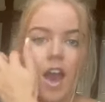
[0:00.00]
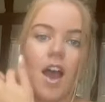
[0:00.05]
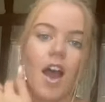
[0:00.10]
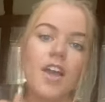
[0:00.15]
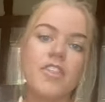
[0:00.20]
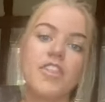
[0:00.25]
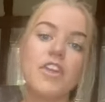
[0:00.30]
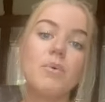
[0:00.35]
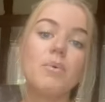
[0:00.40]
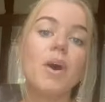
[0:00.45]

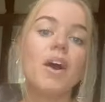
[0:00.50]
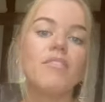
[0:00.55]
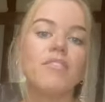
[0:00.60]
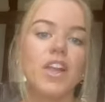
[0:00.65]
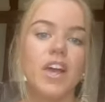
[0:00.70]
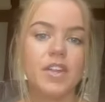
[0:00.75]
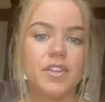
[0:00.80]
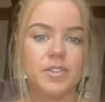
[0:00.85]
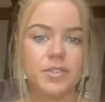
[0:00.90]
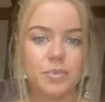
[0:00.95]
I think what I've
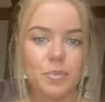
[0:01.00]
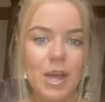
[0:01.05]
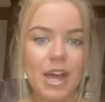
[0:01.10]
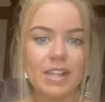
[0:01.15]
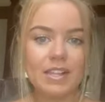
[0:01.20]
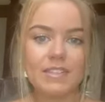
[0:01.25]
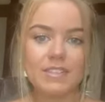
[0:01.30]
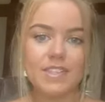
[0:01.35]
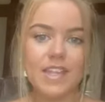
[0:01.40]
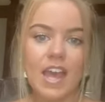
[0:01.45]
learned as
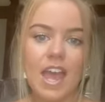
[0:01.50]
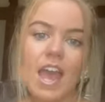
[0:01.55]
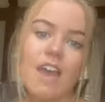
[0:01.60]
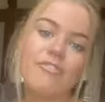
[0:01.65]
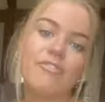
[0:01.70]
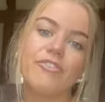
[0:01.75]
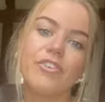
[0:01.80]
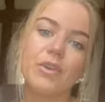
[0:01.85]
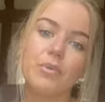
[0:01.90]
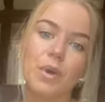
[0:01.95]
well is that
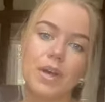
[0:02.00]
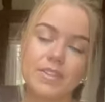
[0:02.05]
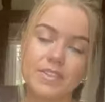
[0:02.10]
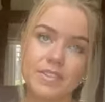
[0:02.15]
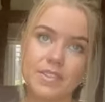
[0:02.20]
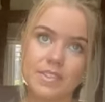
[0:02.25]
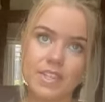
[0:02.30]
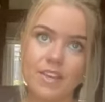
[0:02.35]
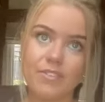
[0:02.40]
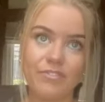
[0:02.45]

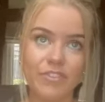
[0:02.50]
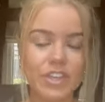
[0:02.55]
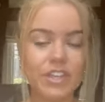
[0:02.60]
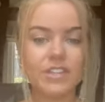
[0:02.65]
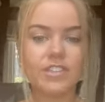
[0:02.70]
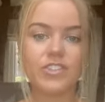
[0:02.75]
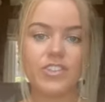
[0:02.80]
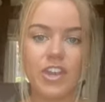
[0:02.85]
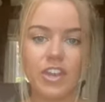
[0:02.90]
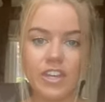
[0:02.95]
everyone's
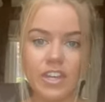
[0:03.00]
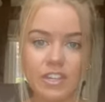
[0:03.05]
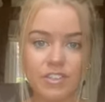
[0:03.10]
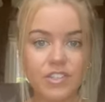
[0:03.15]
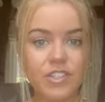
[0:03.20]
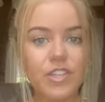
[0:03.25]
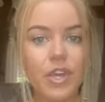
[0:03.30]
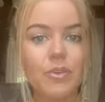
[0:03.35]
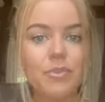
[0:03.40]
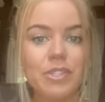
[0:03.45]
fitness journey
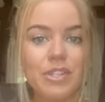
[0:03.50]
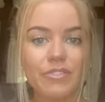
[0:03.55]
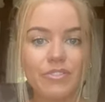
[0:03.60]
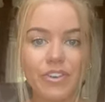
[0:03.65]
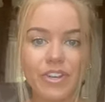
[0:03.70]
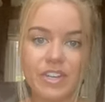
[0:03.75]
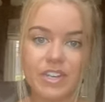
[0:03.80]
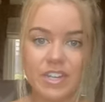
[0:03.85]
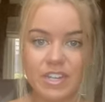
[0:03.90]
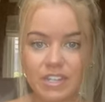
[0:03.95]
is so
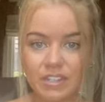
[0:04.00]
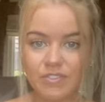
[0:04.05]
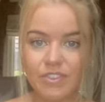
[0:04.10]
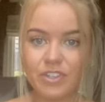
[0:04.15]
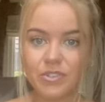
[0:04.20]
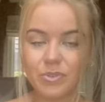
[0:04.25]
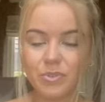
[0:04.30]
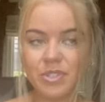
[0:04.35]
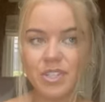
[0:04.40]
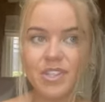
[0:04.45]
different and
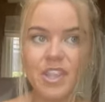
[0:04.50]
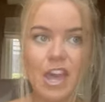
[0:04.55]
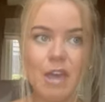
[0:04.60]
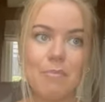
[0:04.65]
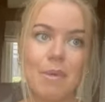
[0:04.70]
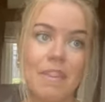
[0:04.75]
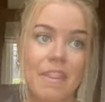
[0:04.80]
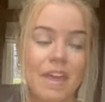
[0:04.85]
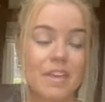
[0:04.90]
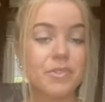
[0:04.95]
individual to
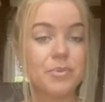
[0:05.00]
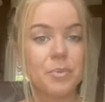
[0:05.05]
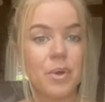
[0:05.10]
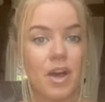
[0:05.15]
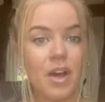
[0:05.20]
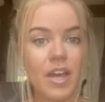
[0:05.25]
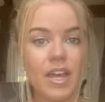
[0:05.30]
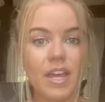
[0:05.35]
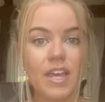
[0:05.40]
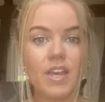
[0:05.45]
them and that is
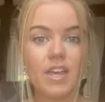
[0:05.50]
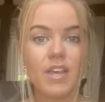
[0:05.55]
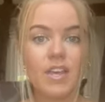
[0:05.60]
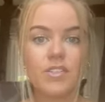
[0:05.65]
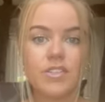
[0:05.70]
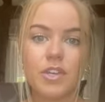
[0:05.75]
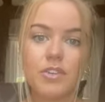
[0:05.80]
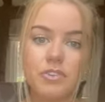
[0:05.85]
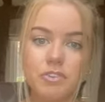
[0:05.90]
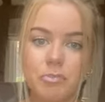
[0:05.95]
why
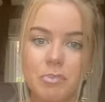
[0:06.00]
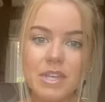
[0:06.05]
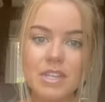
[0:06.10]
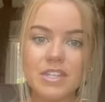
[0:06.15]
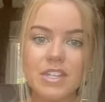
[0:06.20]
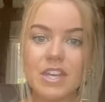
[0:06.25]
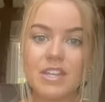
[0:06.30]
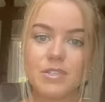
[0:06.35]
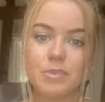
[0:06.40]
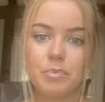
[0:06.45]
social
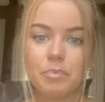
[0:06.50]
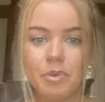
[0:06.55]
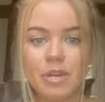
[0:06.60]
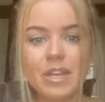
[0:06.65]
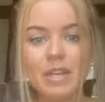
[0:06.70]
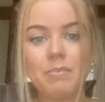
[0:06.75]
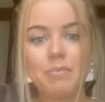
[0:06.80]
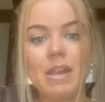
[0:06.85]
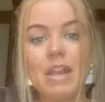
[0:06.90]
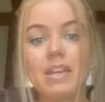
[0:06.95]
media is a
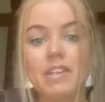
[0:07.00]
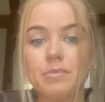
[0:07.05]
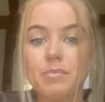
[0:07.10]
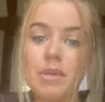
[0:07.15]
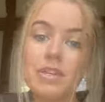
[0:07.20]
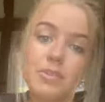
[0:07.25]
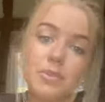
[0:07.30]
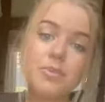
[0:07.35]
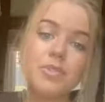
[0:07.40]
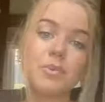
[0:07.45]
brilliant place
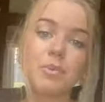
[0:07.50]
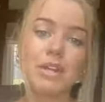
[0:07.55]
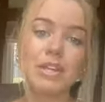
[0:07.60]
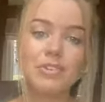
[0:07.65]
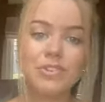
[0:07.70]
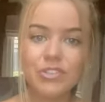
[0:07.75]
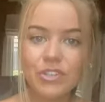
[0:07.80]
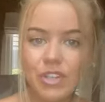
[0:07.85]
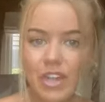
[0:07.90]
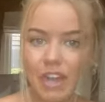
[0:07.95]
but it's also why you
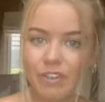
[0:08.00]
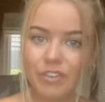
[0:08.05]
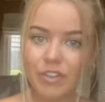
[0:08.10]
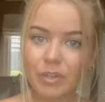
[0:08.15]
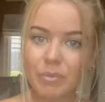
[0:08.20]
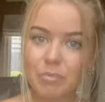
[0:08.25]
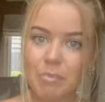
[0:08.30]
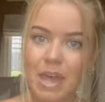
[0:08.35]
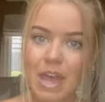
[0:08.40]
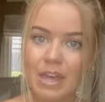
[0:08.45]
shouldn't ever
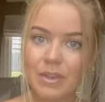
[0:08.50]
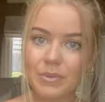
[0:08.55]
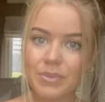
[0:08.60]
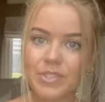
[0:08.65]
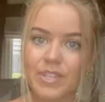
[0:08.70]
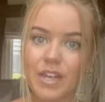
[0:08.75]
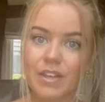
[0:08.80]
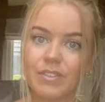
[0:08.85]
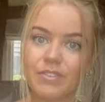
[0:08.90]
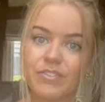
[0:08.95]
compare
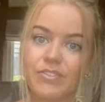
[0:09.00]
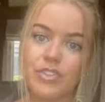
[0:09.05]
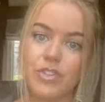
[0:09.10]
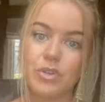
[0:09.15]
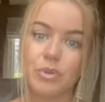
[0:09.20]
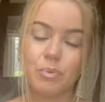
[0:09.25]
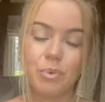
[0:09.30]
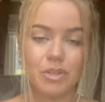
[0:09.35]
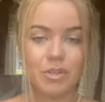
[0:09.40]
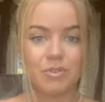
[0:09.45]
yourself
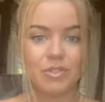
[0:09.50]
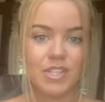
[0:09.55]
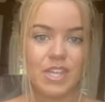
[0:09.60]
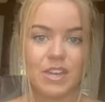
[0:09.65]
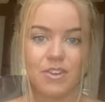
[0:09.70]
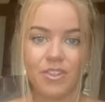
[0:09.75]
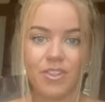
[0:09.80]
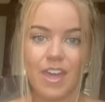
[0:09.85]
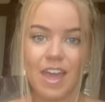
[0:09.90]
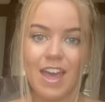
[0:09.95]
to what you
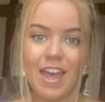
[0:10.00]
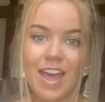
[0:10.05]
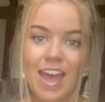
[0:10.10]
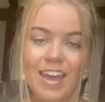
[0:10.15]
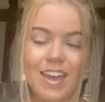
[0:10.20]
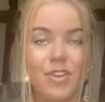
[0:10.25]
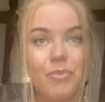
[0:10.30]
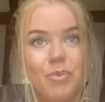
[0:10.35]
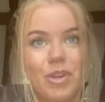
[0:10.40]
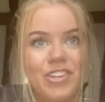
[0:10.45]
see on there
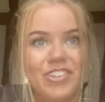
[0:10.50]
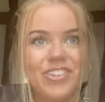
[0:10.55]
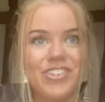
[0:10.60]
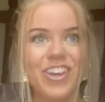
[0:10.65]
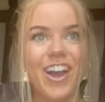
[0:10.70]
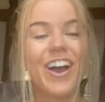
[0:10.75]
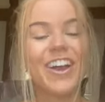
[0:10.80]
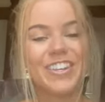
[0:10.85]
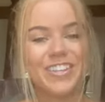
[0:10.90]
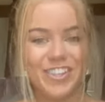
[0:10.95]
and I wish
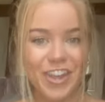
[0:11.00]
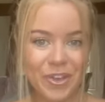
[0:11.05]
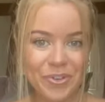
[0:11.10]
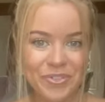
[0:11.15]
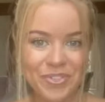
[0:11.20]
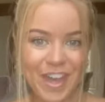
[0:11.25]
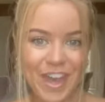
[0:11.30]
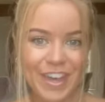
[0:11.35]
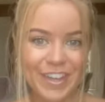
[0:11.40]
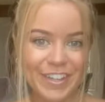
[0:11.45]
I'd
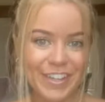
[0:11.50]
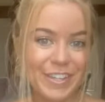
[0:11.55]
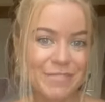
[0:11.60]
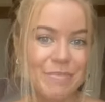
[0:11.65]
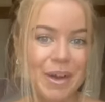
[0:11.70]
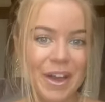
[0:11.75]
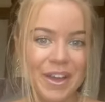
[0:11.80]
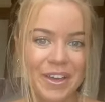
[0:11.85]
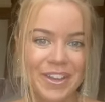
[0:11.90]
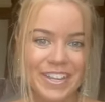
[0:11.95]
known that in
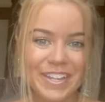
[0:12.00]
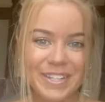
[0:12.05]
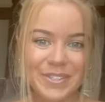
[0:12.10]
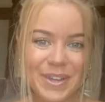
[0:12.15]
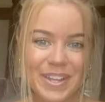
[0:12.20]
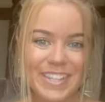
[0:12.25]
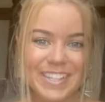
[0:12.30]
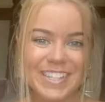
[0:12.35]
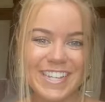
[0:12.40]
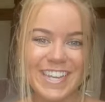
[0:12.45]
my early
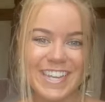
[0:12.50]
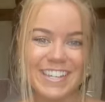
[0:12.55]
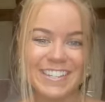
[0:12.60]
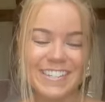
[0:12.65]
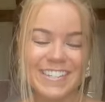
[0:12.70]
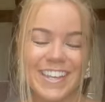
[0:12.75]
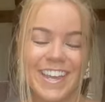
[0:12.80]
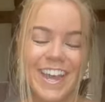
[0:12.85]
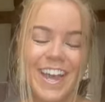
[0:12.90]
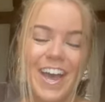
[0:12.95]

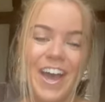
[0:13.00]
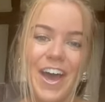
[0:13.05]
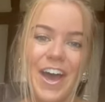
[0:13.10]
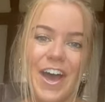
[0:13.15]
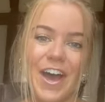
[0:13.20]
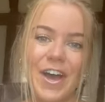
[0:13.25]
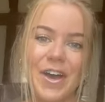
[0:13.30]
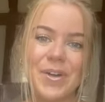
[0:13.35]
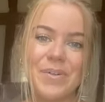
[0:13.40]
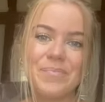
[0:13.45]
20s
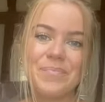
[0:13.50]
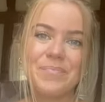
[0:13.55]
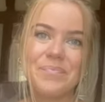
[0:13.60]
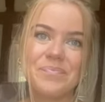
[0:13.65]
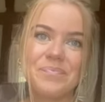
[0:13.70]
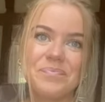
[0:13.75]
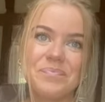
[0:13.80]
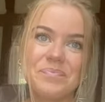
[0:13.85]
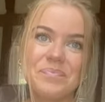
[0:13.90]
um,